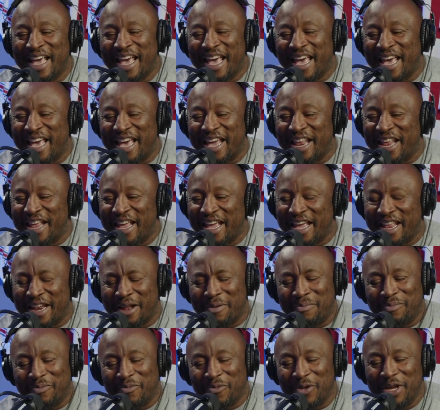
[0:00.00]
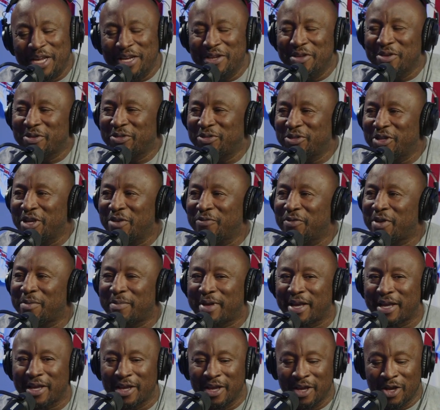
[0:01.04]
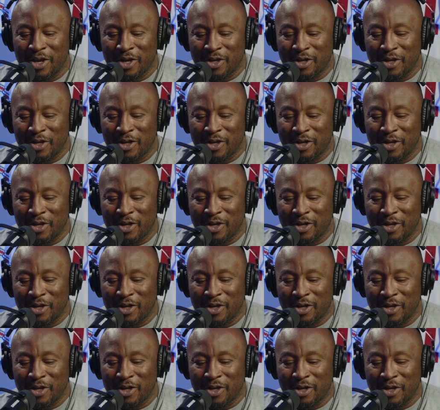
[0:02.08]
And I'm reading your stuff, and I'm like,